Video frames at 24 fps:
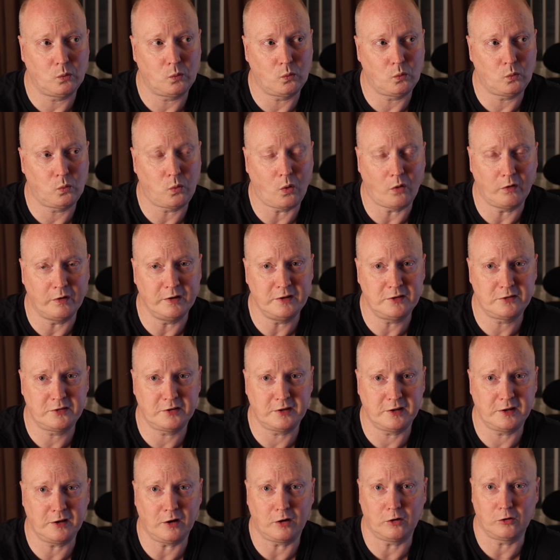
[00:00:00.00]

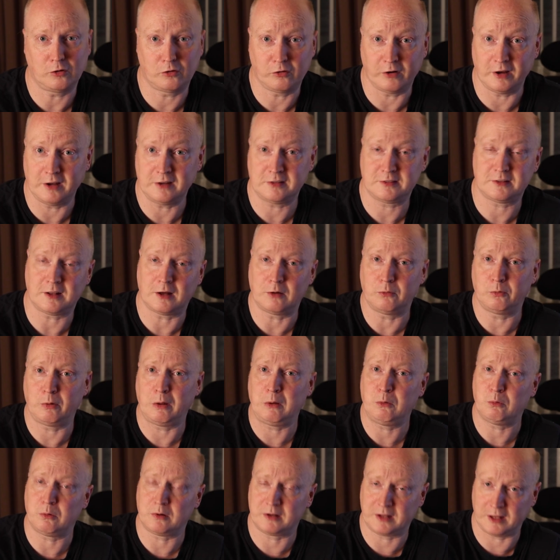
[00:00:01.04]
warranty or grace that
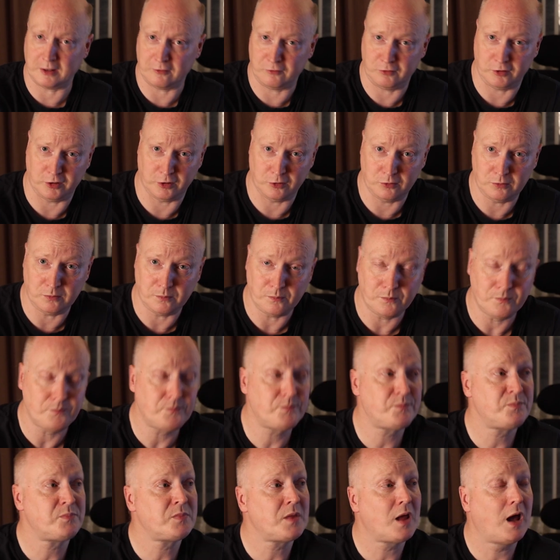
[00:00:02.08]
we would give you.
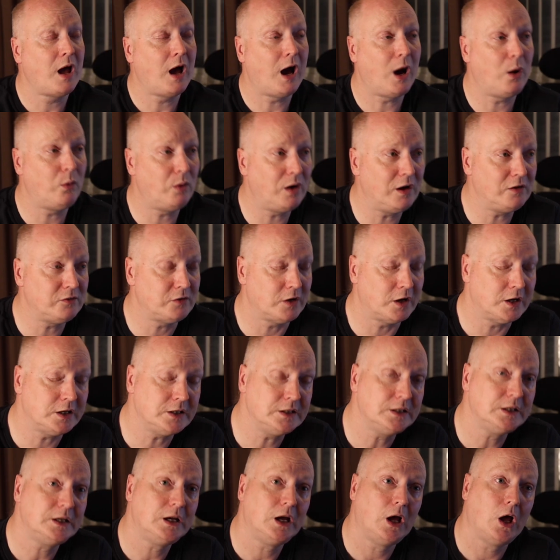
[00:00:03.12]

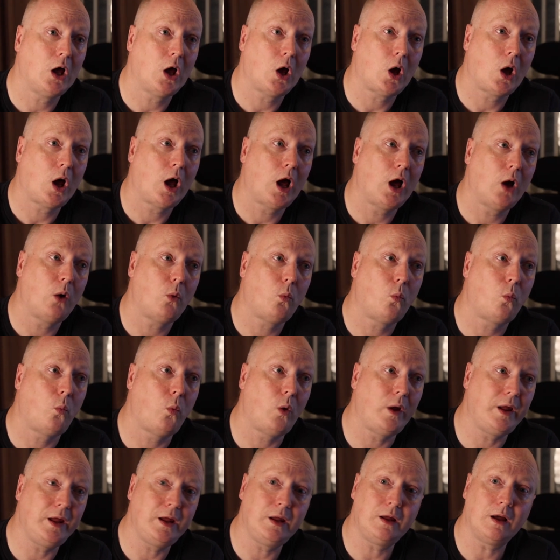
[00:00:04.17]
However,
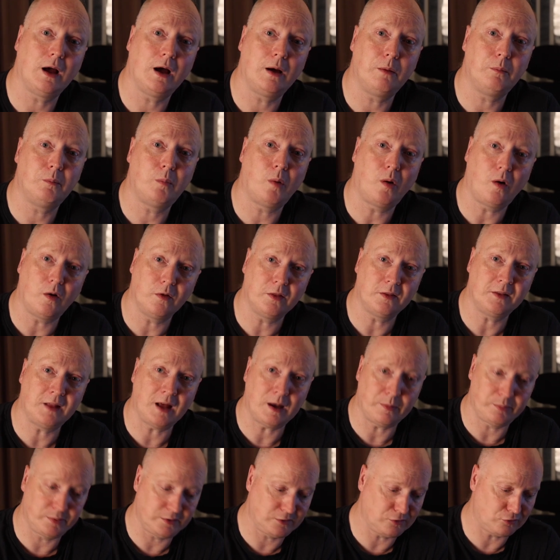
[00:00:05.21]
we are more than
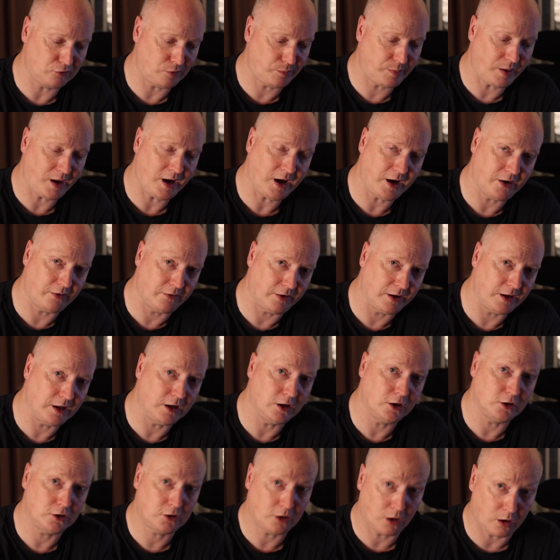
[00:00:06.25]
happy to repair it
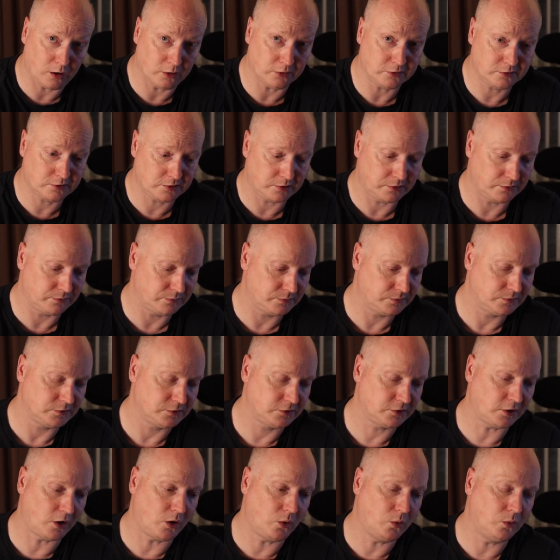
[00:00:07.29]
at cost.
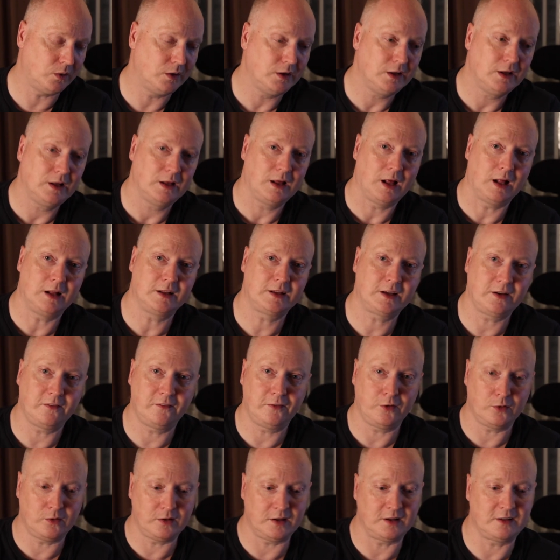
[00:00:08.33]
So I'll give
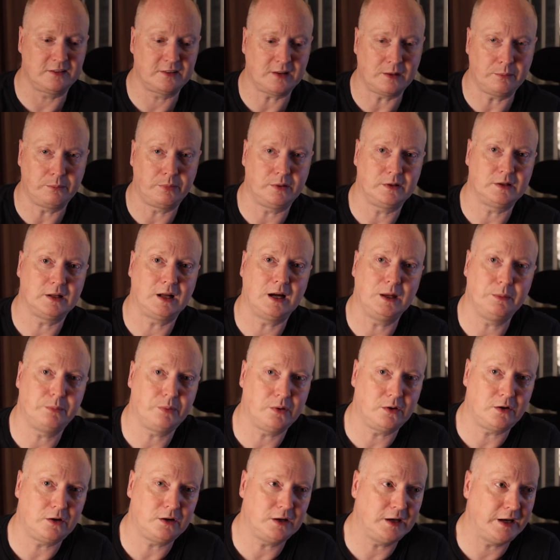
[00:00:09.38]
you an example. I
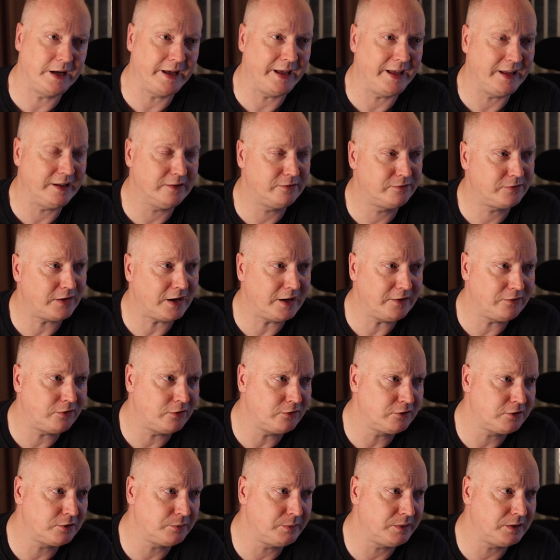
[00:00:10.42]
bought a
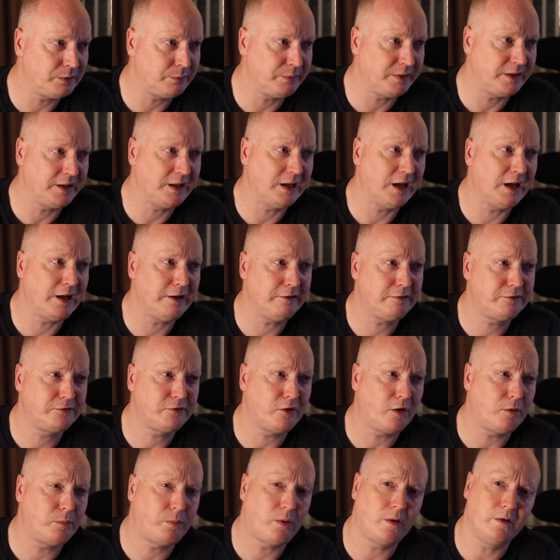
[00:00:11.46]
500mm
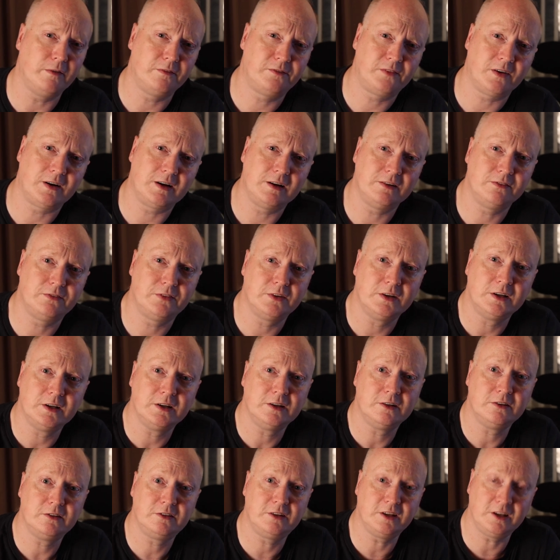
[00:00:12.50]
f4.5
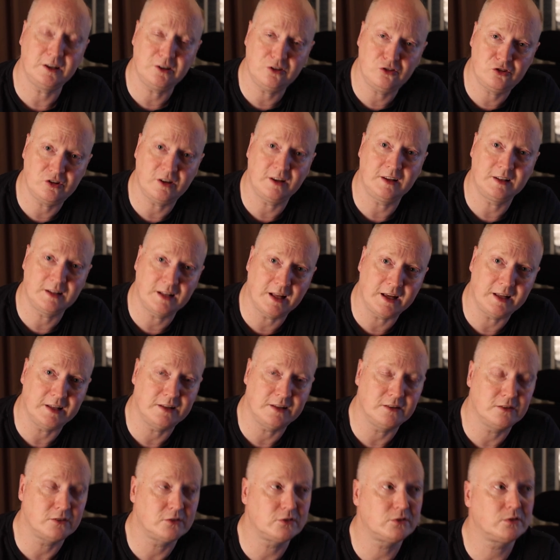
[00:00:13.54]
DG
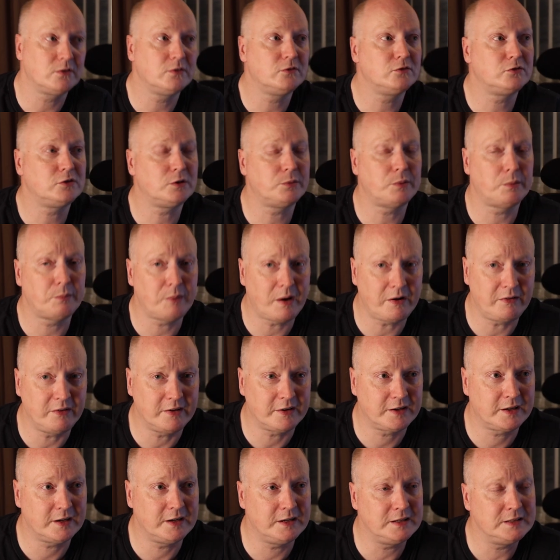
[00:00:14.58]
lens from
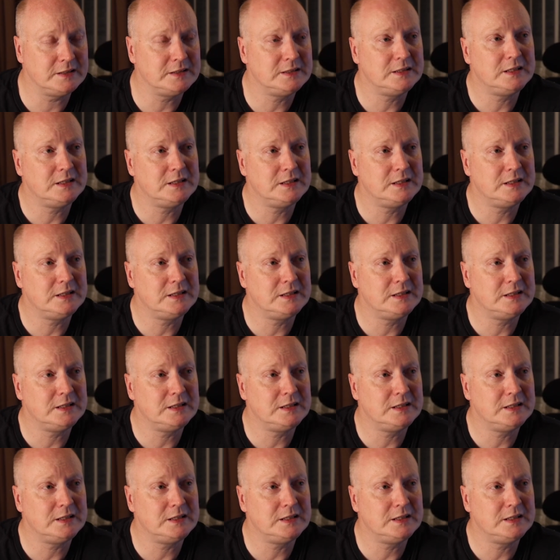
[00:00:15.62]
America